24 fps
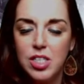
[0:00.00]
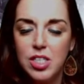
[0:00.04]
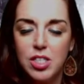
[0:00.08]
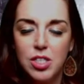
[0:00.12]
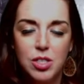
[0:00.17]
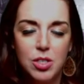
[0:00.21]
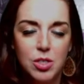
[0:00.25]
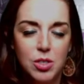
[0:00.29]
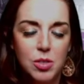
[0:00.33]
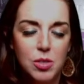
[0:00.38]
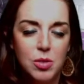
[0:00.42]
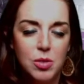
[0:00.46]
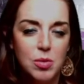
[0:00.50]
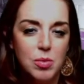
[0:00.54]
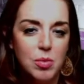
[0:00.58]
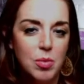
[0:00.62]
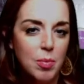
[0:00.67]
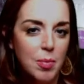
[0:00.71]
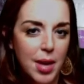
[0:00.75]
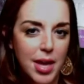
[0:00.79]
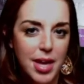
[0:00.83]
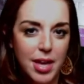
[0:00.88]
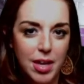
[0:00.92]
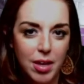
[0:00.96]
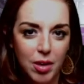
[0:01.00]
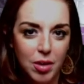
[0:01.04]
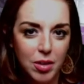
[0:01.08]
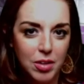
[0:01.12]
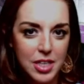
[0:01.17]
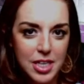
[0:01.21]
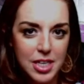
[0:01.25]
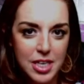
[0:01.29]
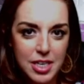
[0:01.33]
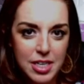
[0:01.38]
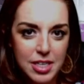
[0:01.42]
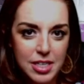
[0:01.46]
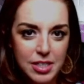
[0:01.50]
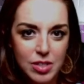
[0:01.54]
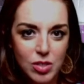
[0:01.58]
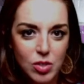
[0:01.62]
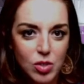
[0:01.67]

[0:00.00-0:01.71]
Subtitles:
to mail these